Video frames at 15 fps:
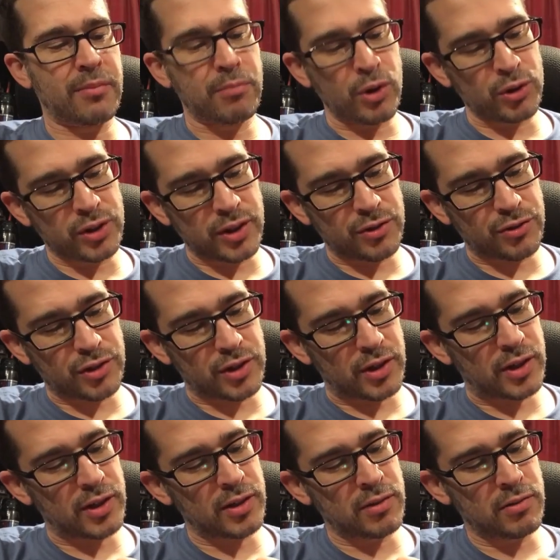I'm most
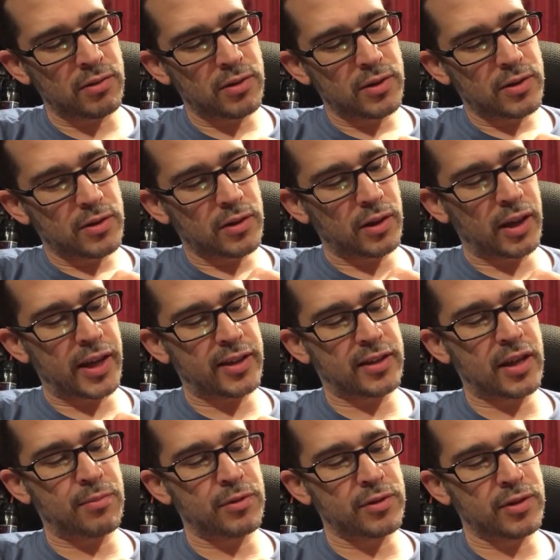interested in, the
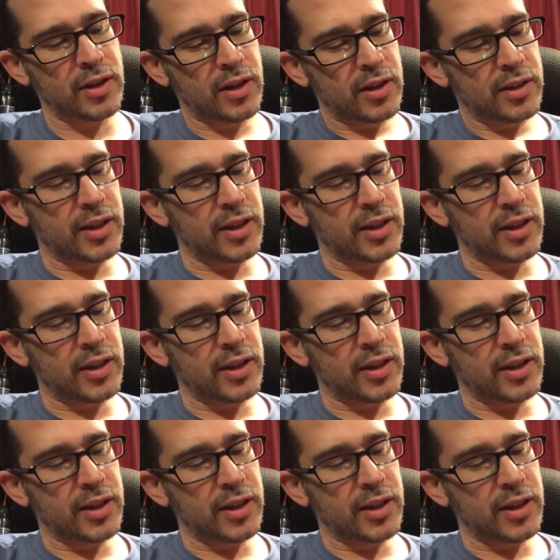lightsabers.